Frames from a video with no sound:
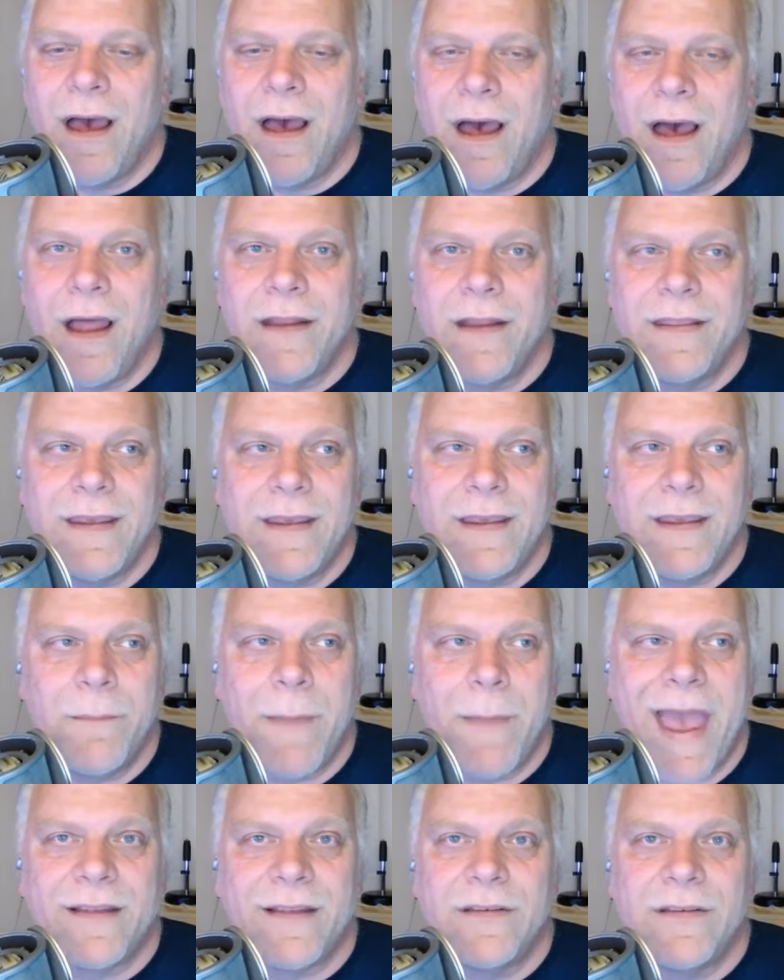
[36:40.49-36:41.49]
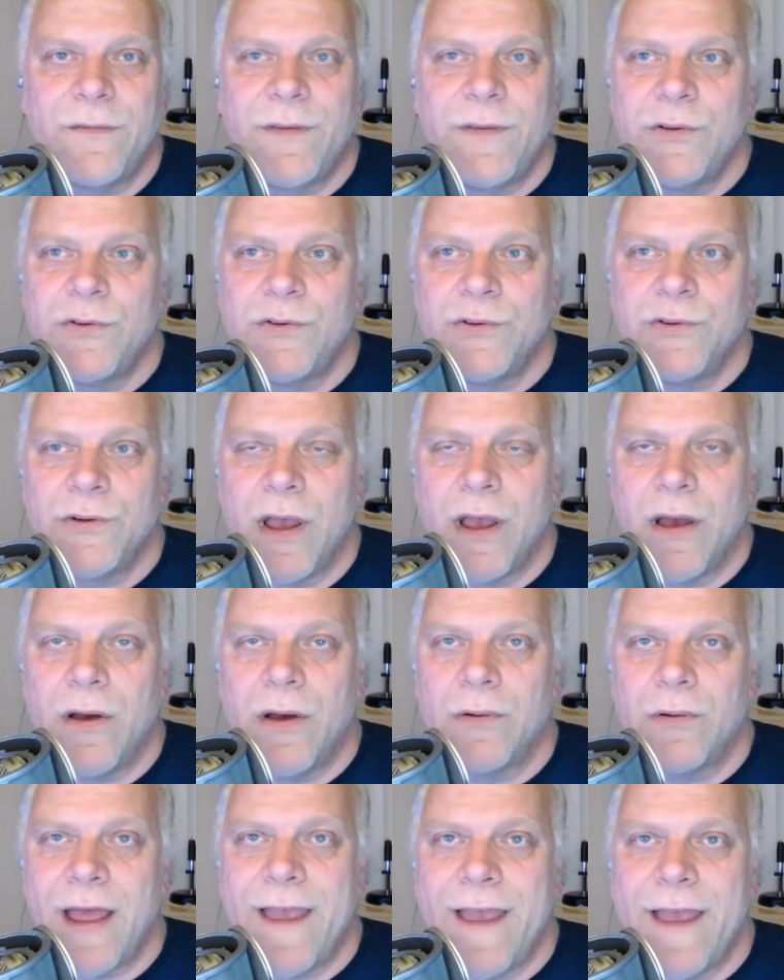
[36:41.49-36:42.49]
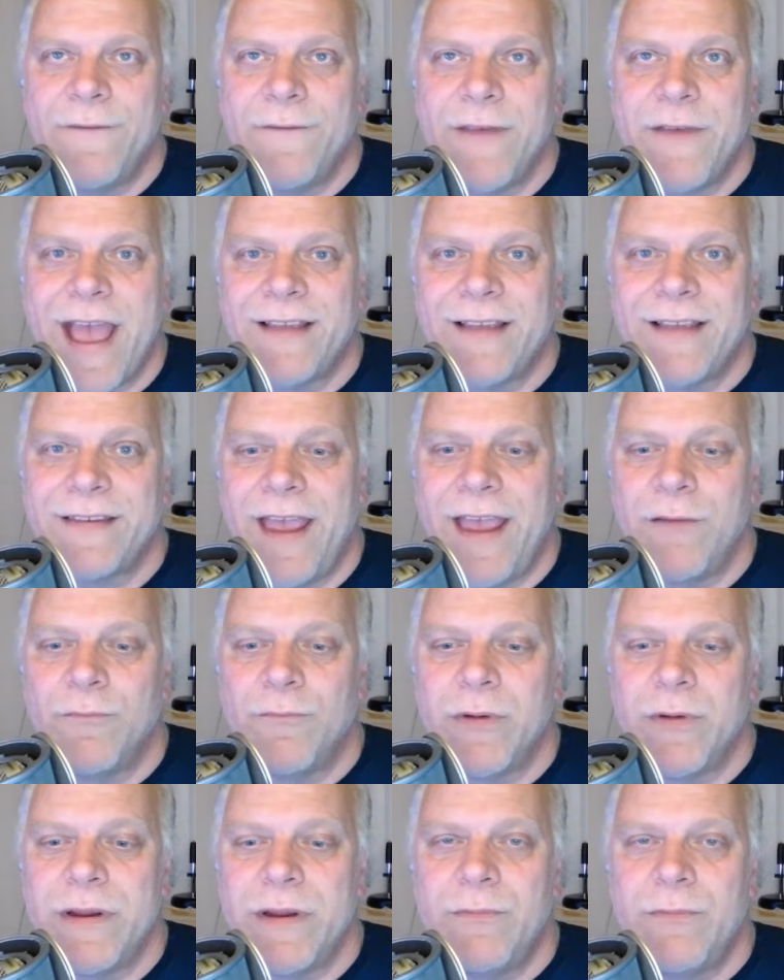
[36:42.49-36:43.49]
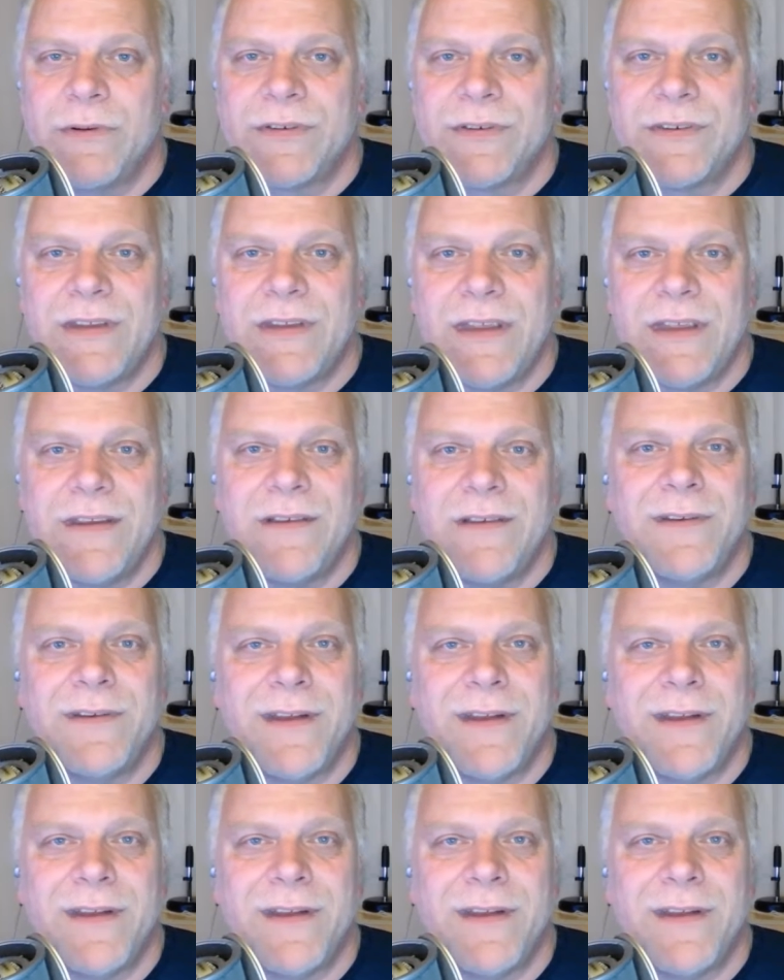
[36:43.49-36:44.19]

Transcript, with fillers: on the Mac to the Future Go live cast. And we will see you